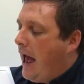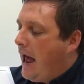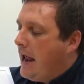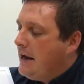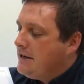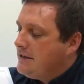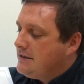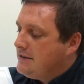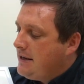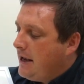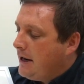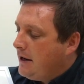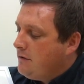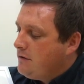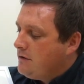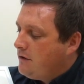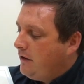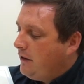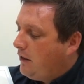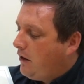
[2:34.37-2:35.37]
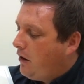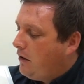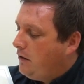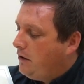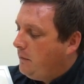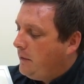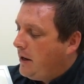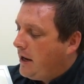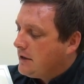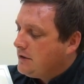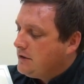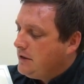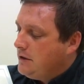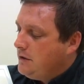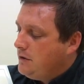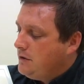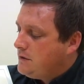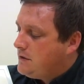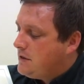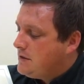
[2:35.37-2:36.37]
and a secondary loan that we actually
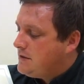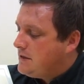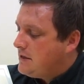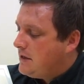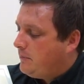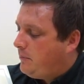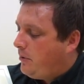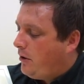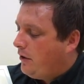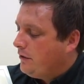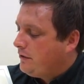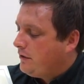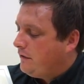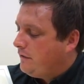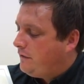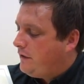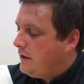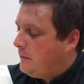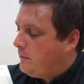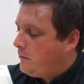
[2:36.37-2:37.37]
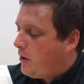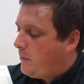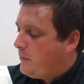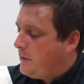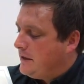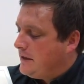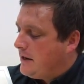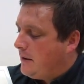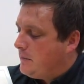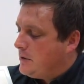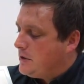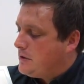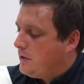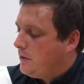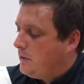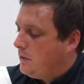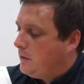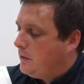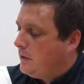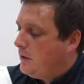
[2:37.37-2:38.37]
used as a deposit for property number
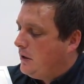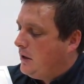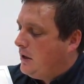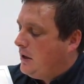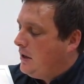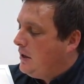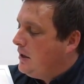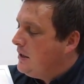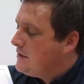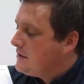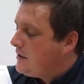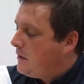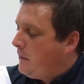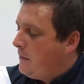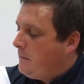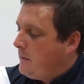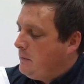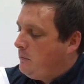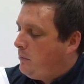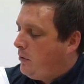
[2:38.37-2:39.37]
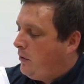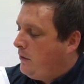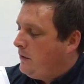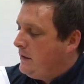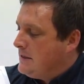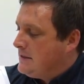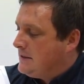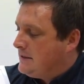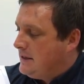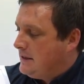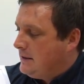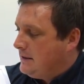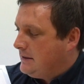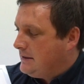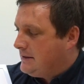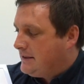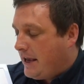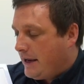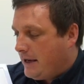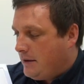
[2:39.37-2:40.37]
two. So when we bought this
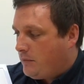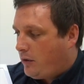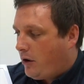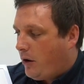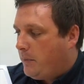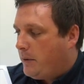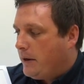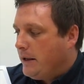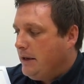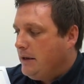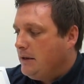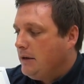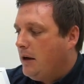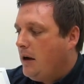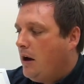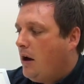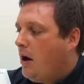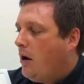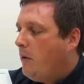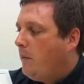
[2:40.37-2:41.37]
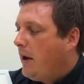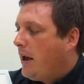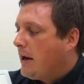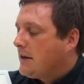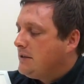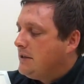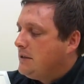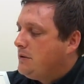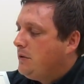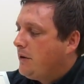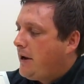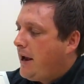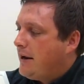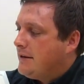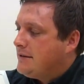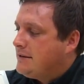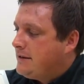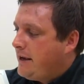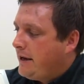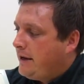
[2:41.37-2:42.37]
second property, we actually took out
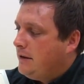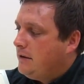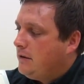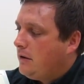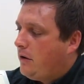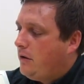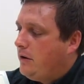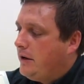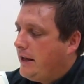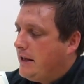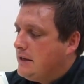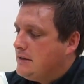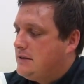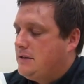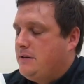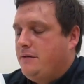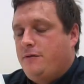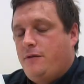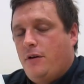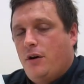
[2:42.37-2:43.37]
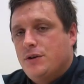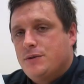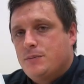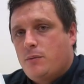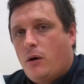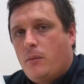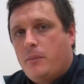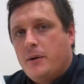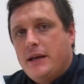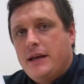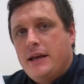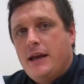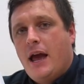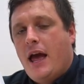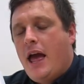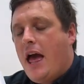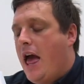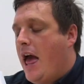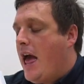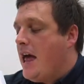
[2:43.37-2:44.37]
a second loan against the first property
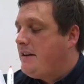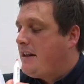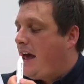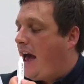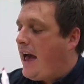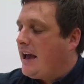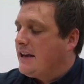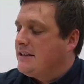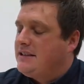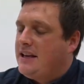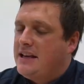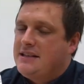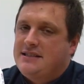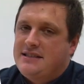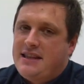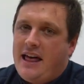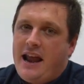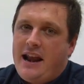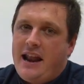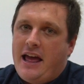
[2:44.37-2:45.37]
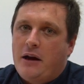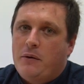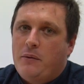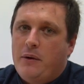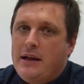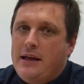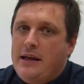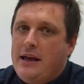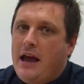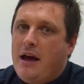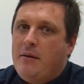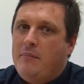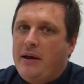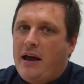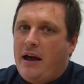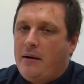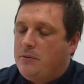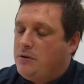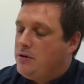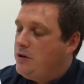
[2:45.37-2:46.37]
to access that equity and
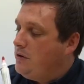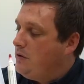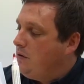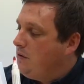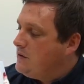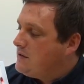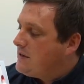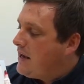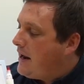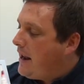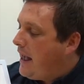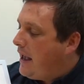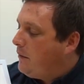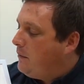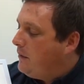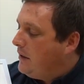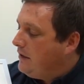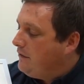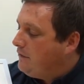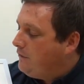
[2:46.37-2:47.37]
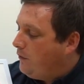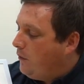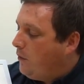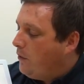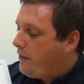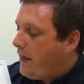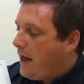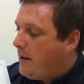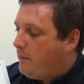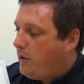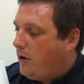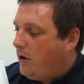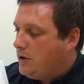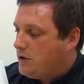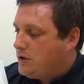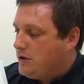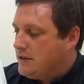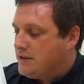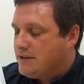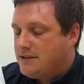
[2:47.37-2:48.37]
be able to use that equity for that
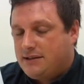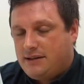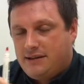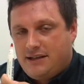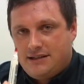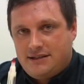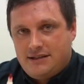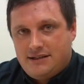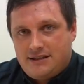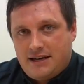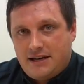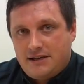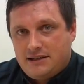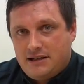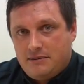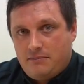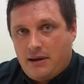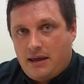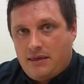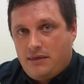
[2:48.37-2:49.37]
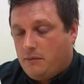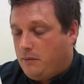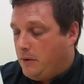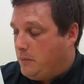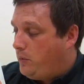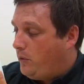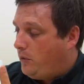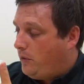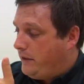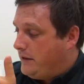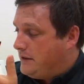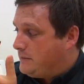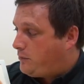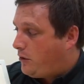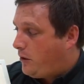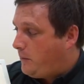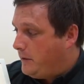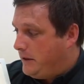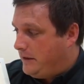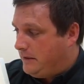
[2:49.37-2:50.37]
purchase. This essentially meant that we bought this
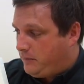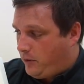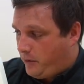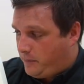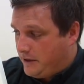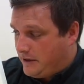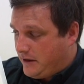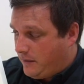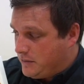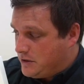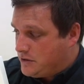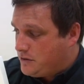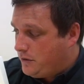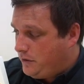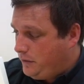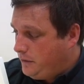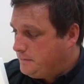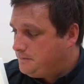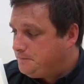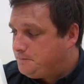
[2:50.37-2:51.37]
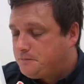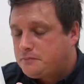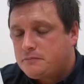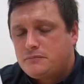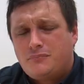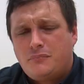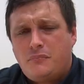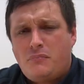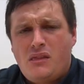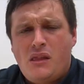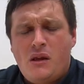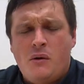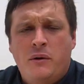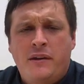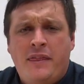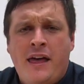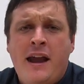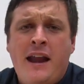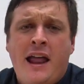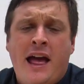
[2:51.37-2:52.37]
property number two,
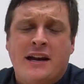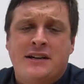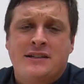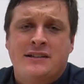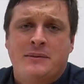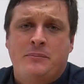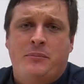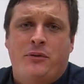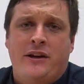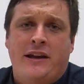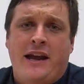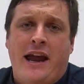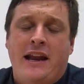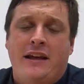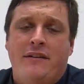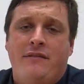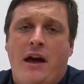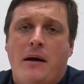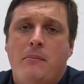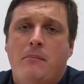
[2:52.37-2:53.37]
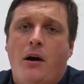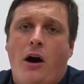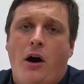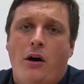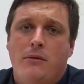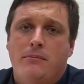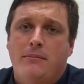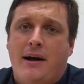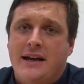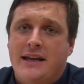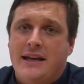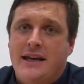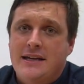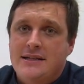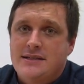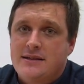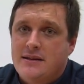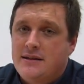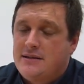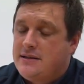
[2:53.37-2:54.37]
without actually putting any of our own money
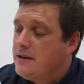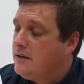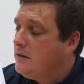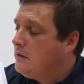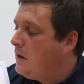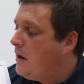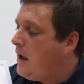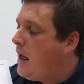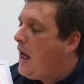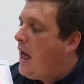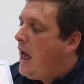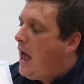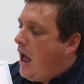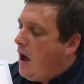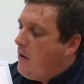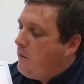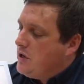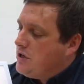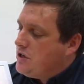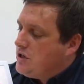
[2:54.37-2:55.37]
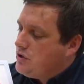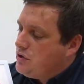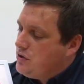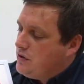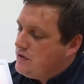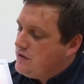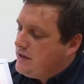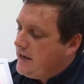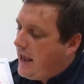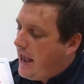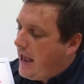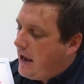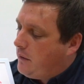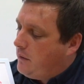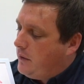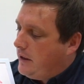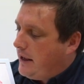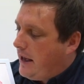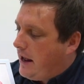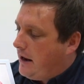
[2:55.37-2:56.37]
into the deal, and we just use the
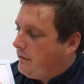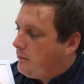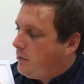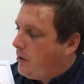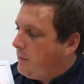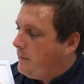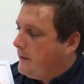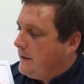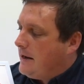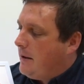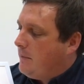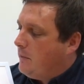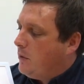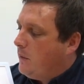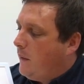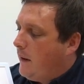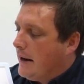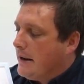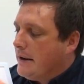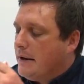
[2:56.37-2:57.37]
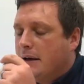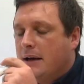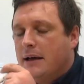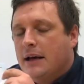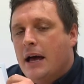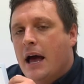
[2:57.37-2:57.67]
equity out of property number one.